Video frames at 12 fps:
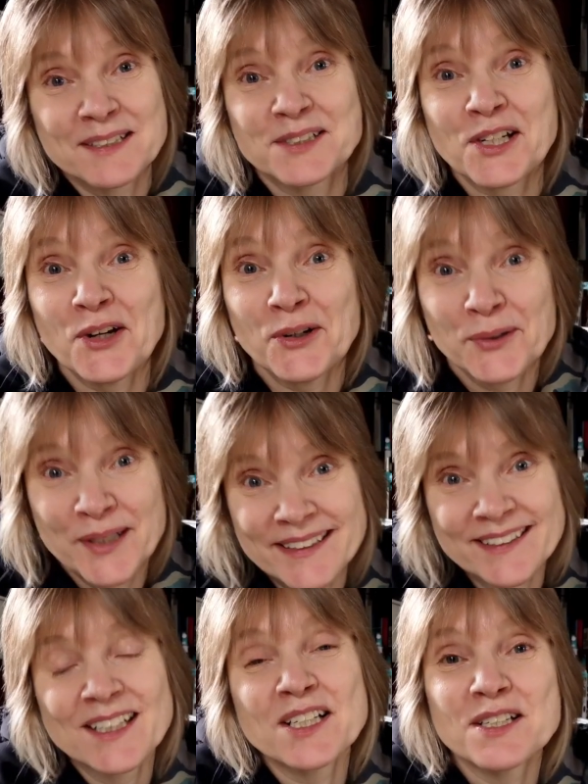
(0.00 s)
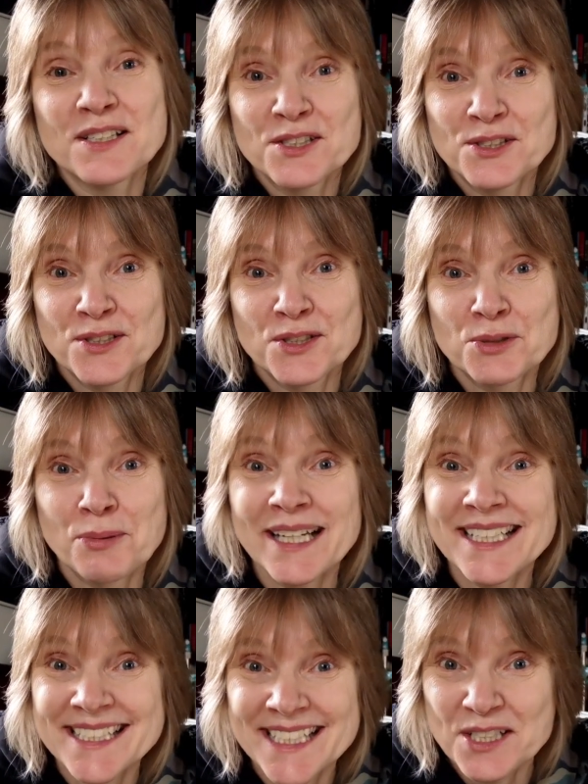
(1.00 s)
So,
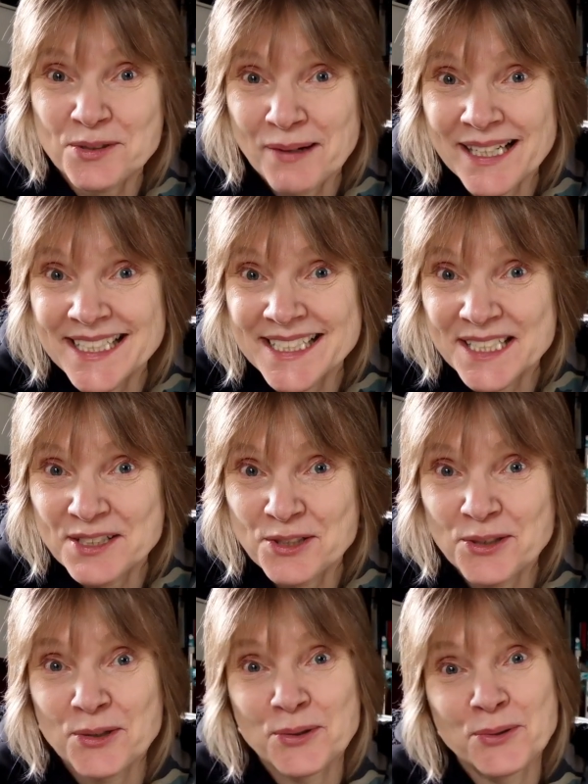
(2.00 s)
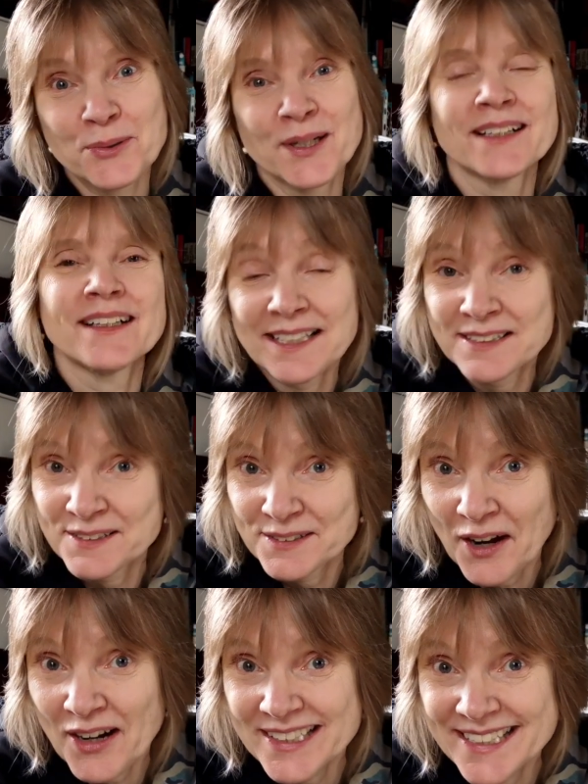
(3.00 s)
2022 has
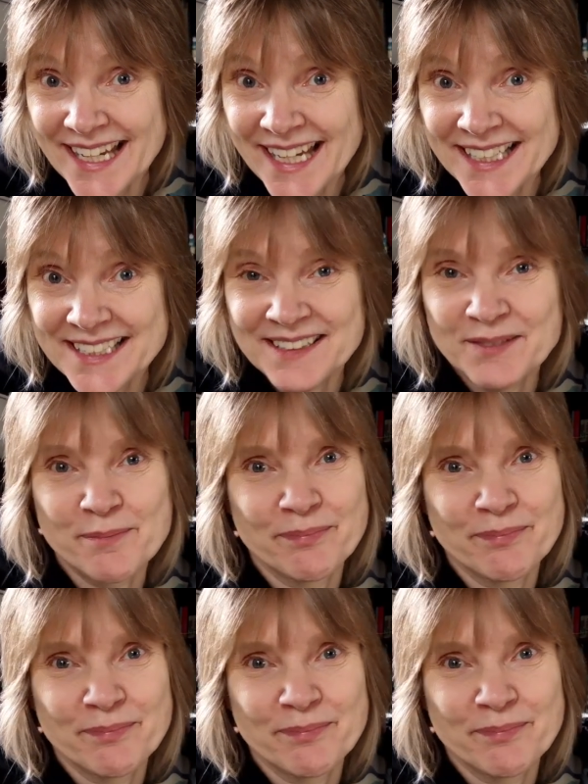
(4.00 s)
started.